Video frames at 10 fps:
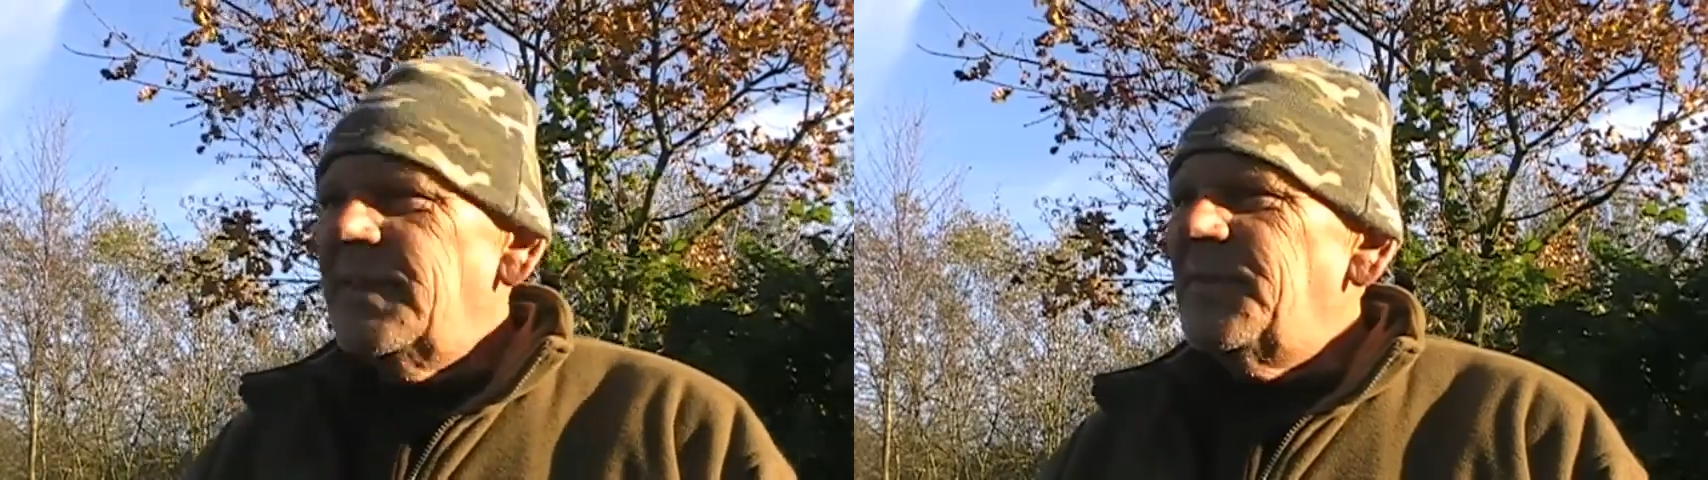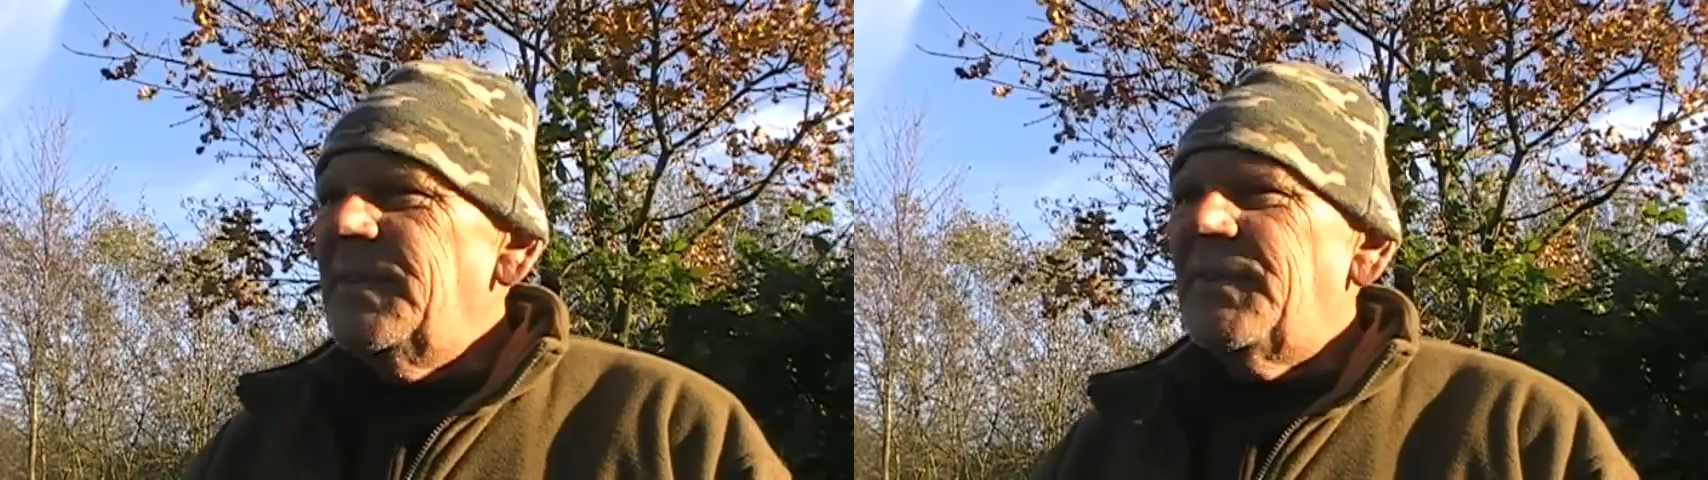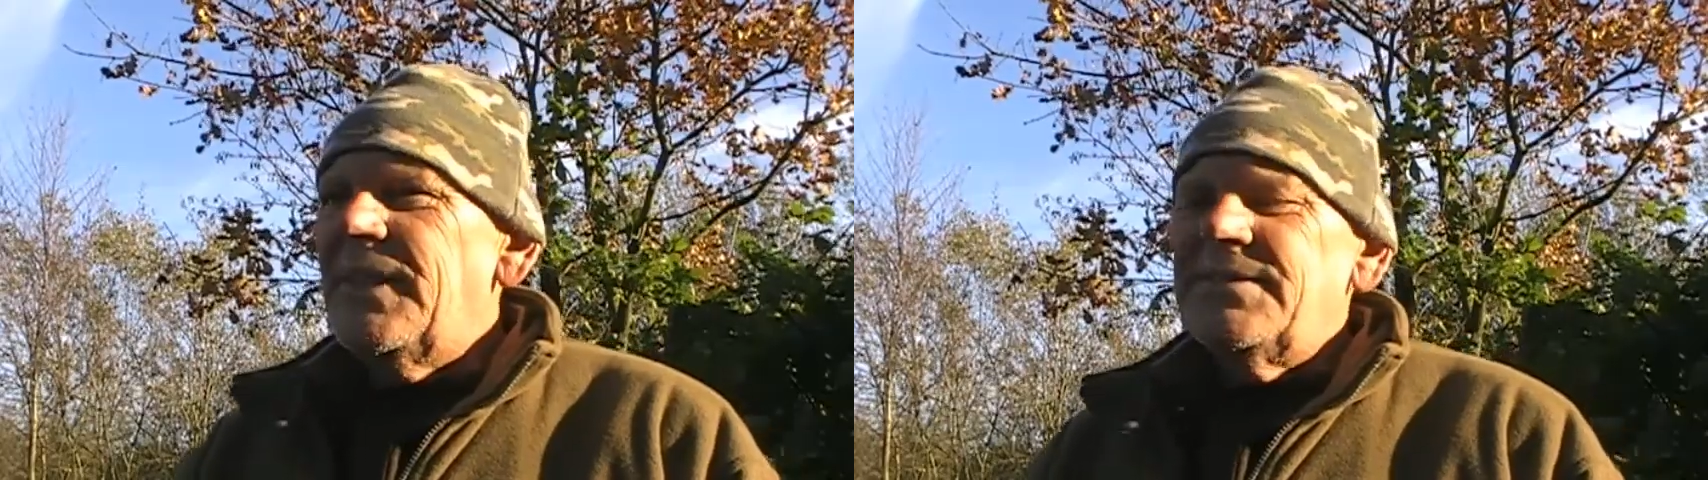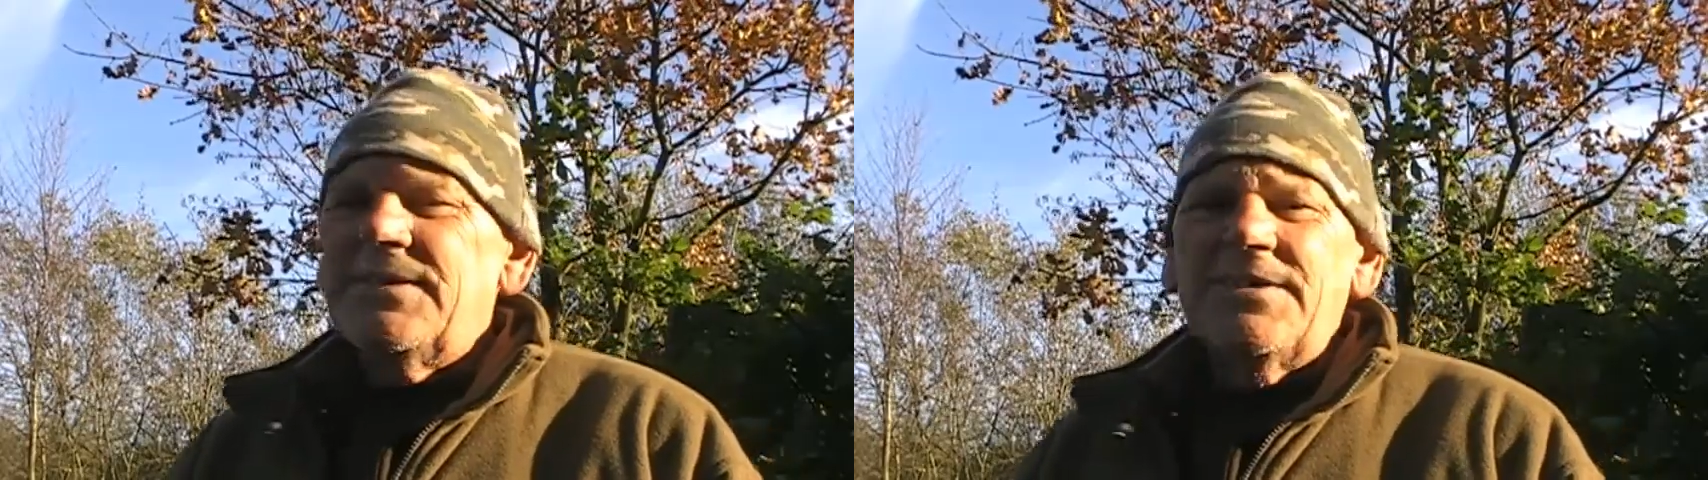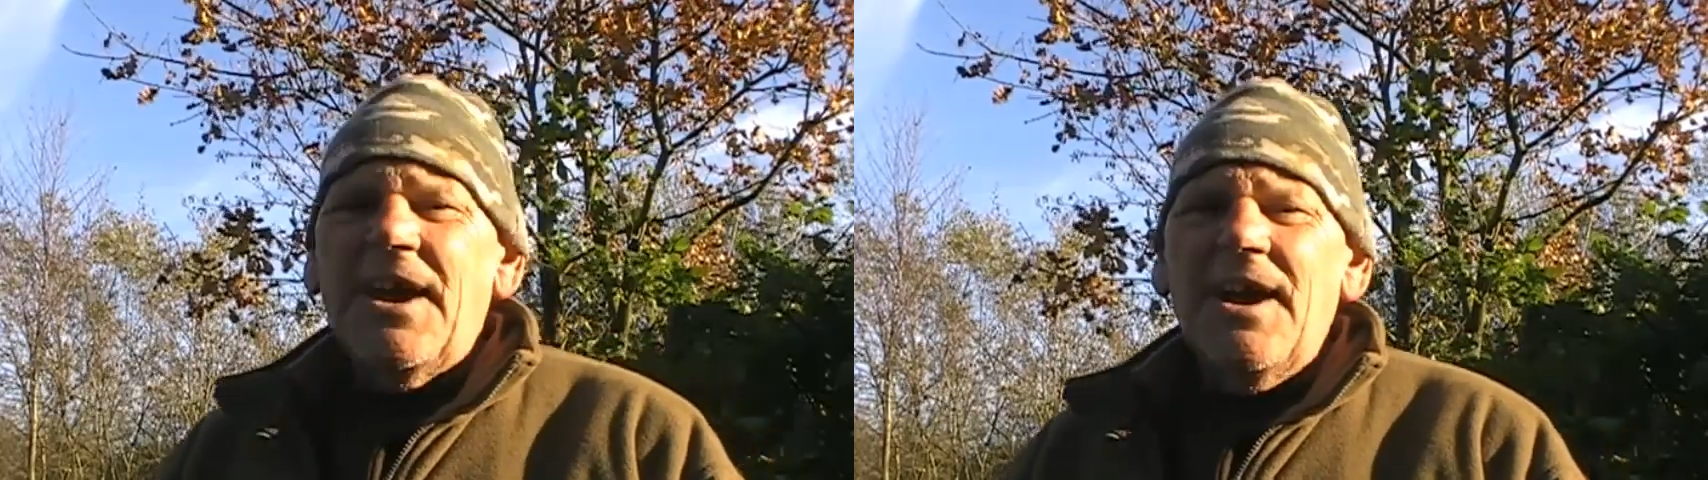see if he
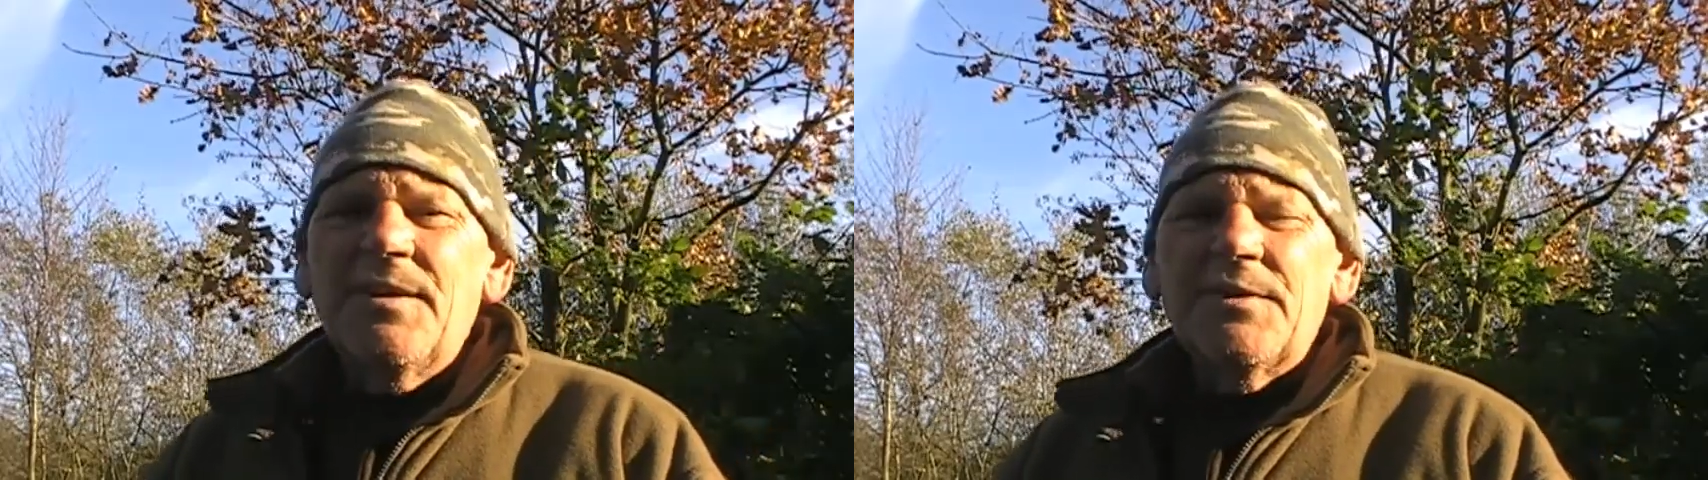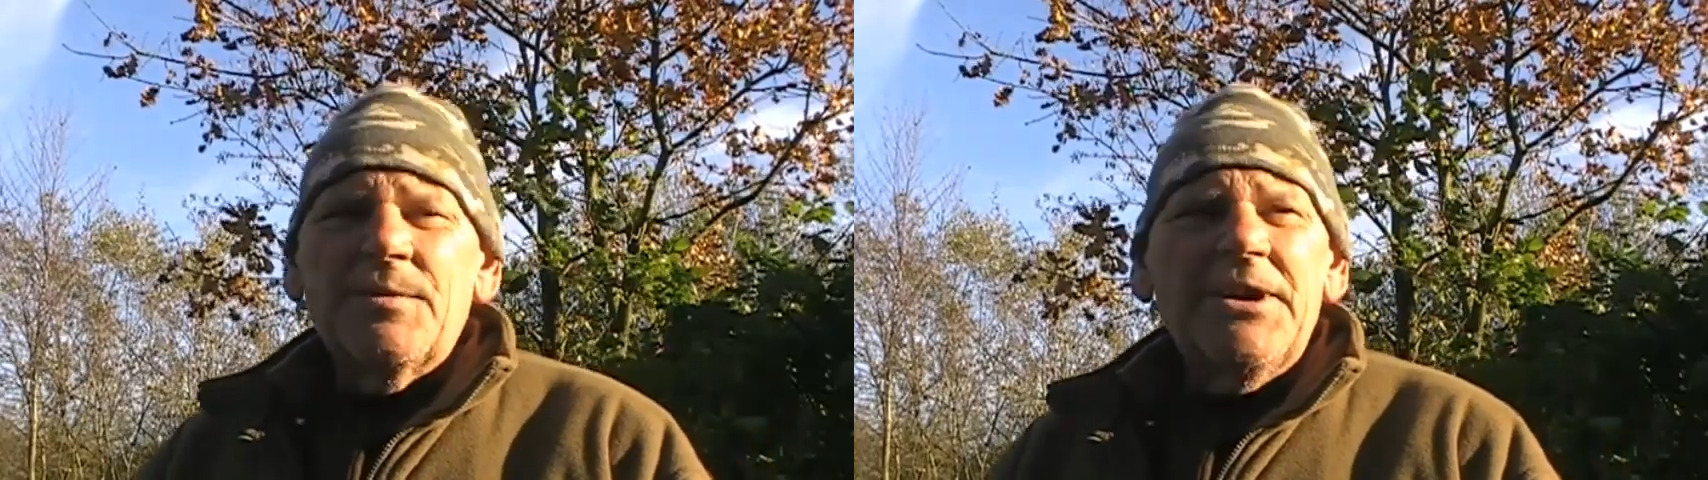fancies a day over the